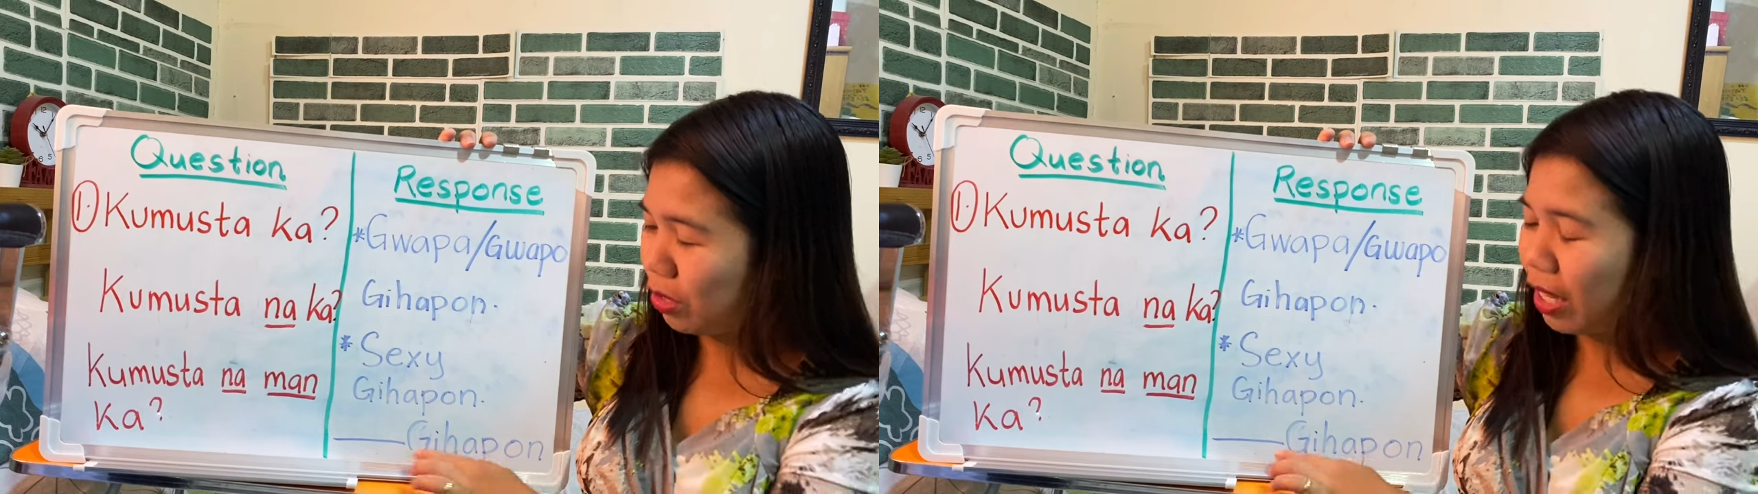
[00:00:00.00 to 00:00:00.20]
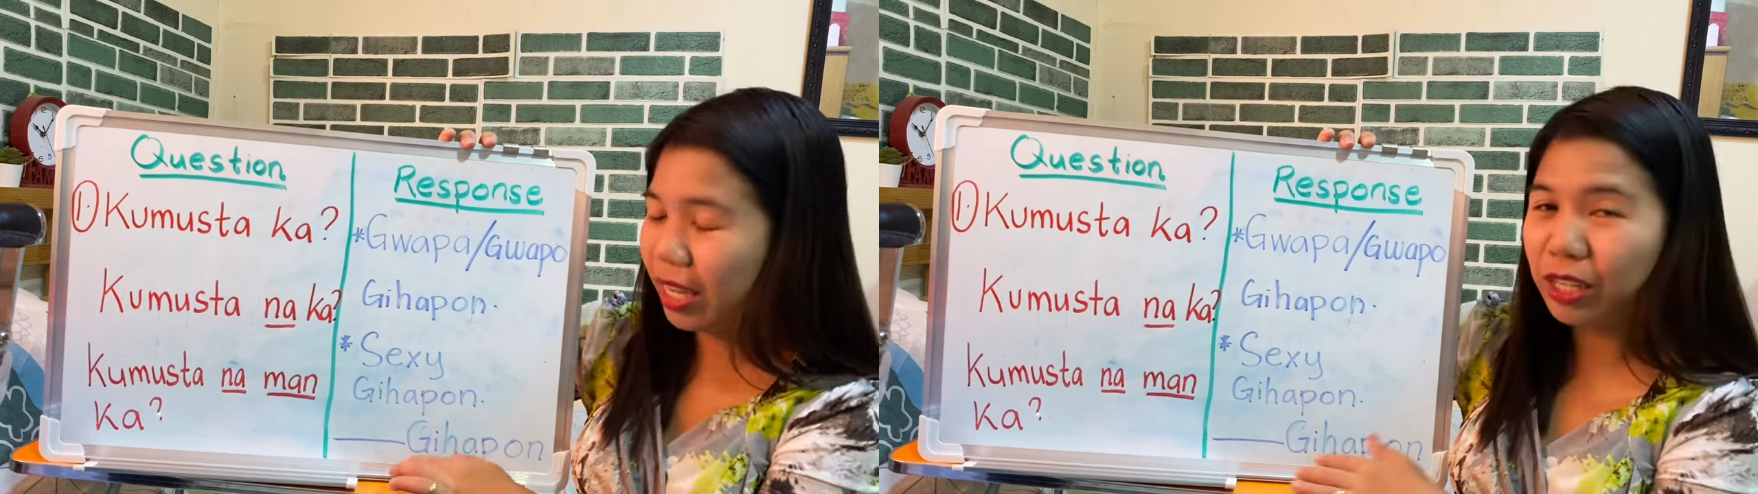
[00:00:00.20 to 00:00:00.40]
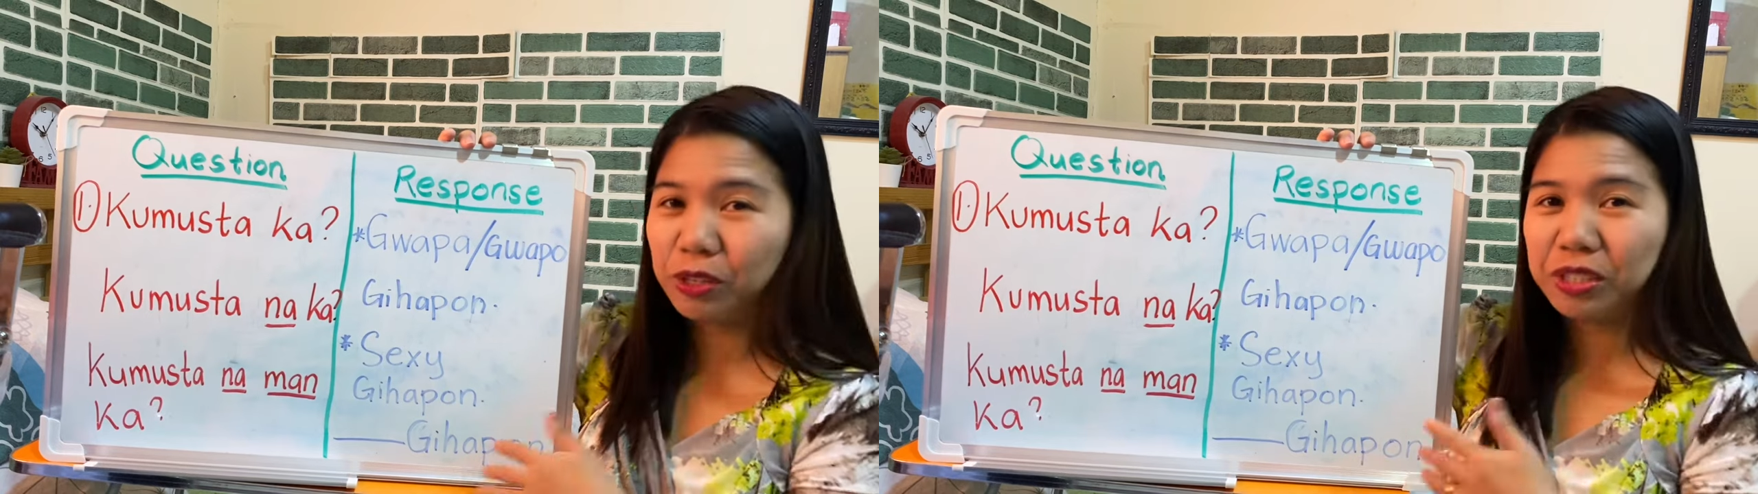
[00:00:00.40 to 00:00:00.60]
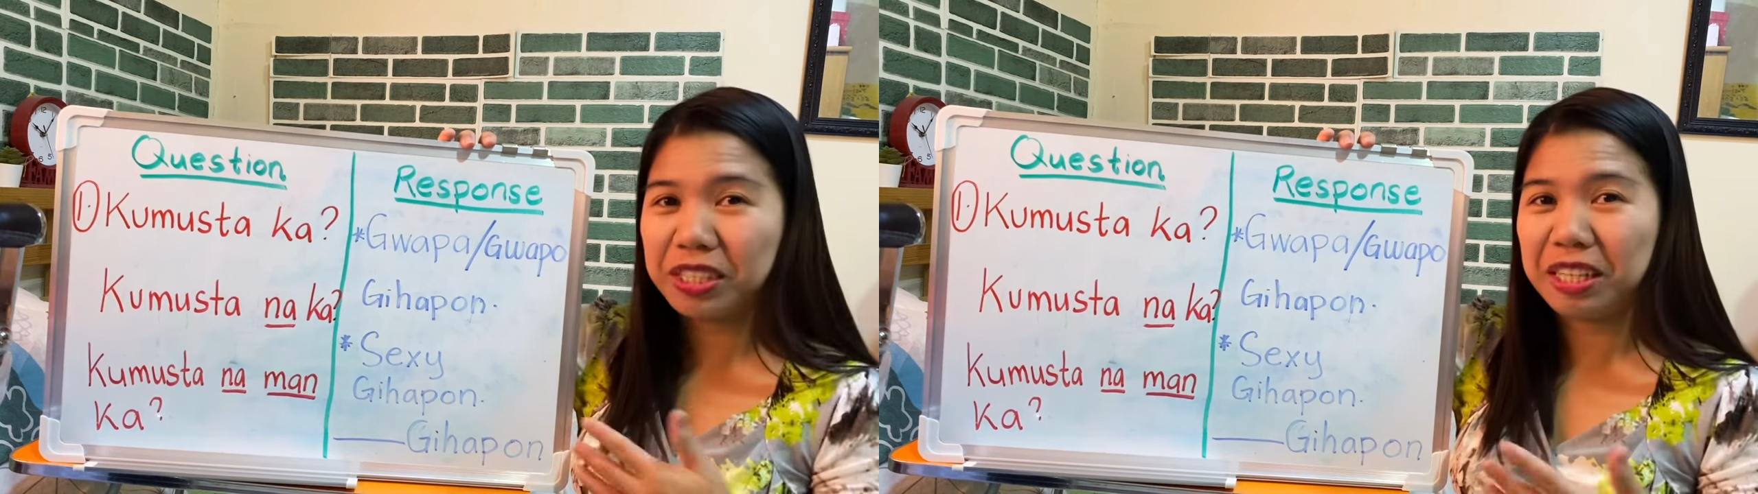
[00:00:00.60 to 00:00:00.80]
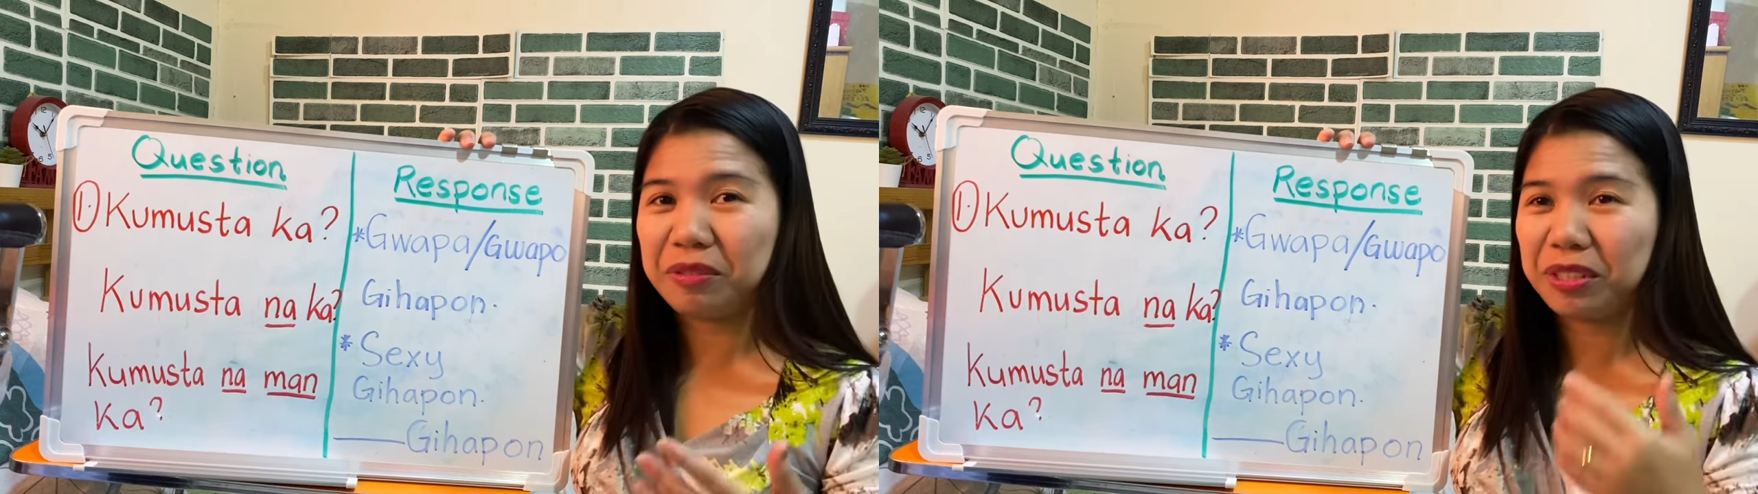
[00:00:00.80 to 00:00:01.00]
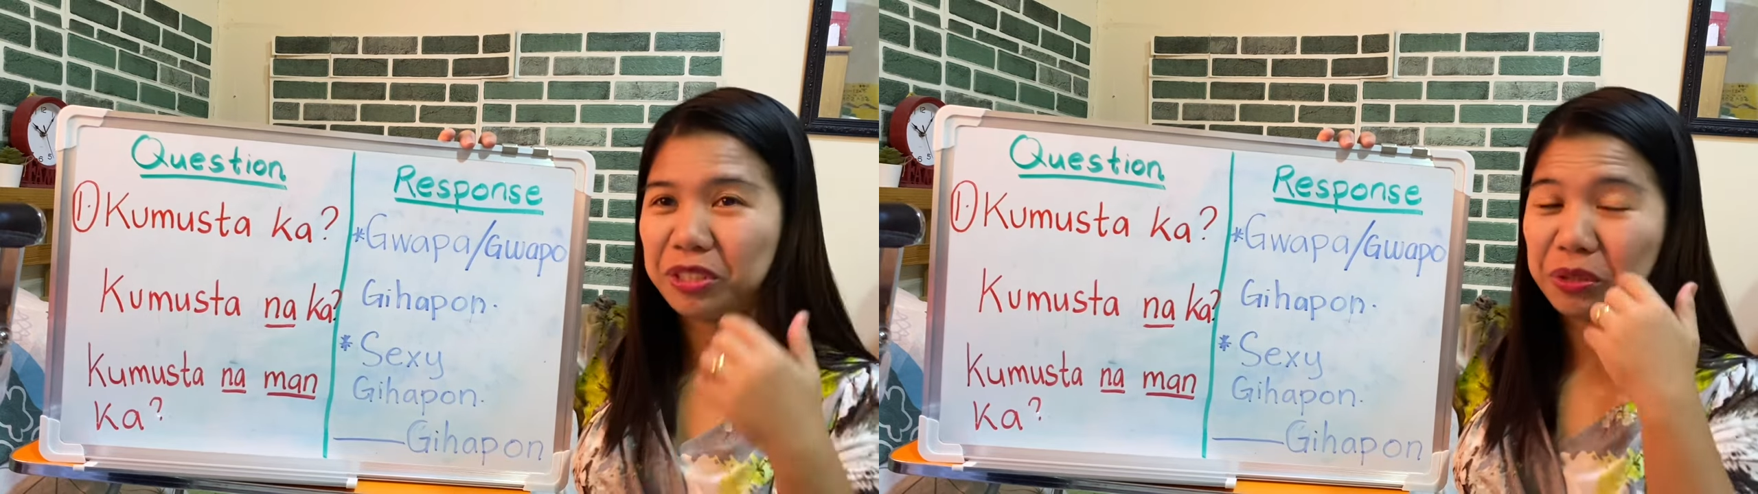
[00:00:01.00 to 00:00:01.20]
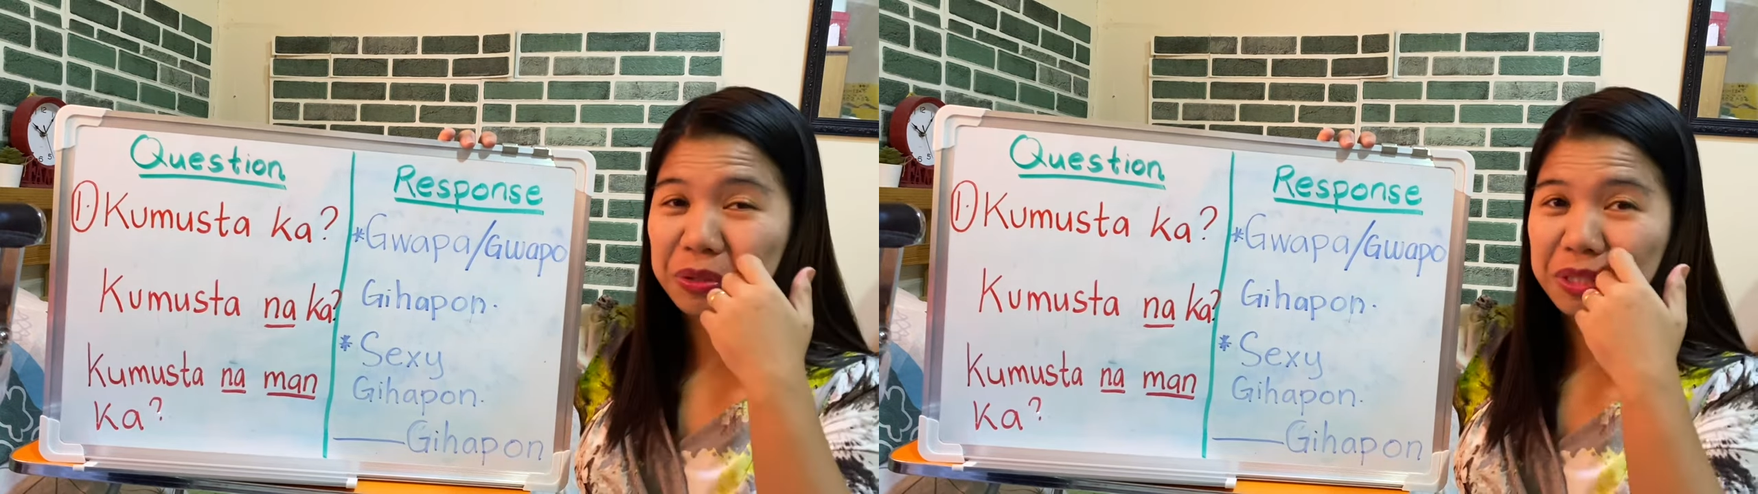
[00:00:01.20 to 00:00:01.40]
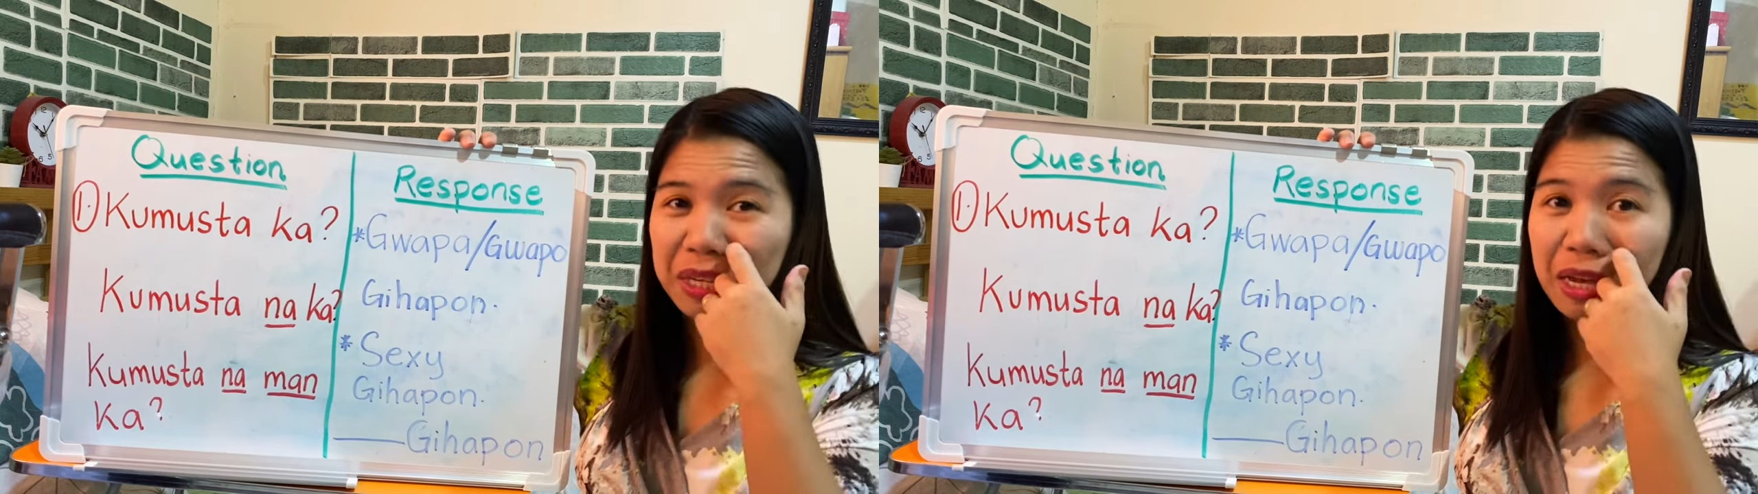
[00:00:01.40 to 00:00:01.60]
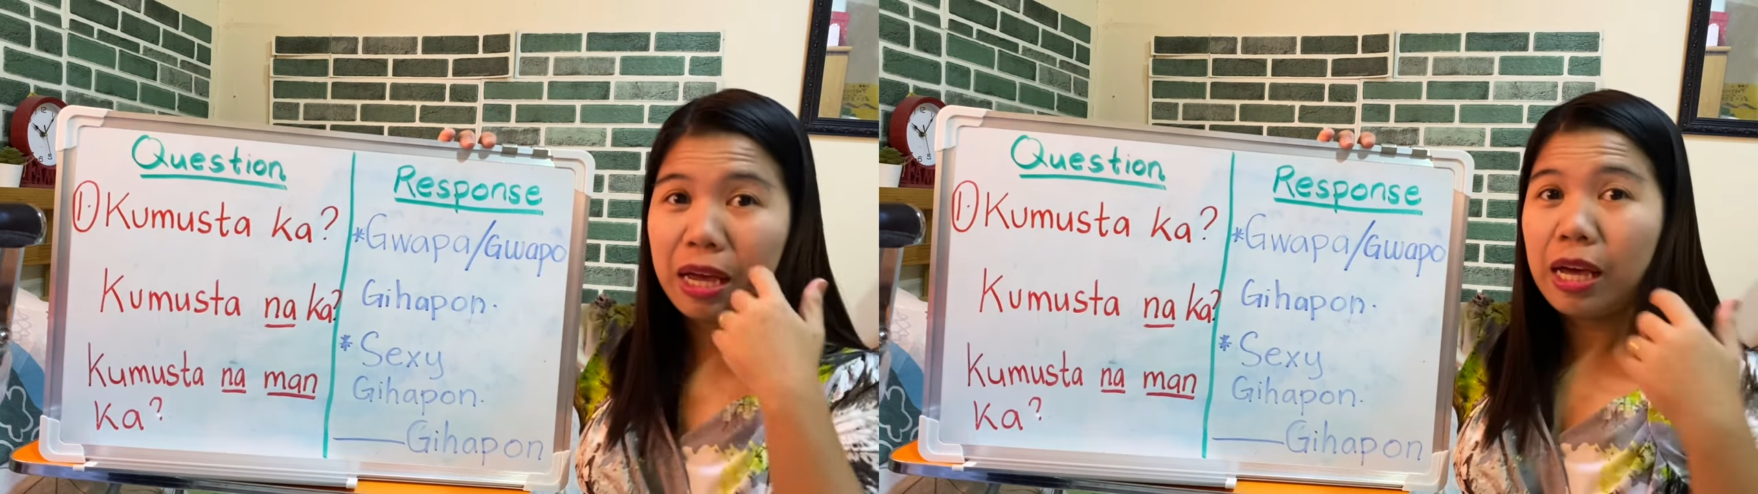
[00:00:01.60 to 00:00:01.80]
say you're still rich, you could say,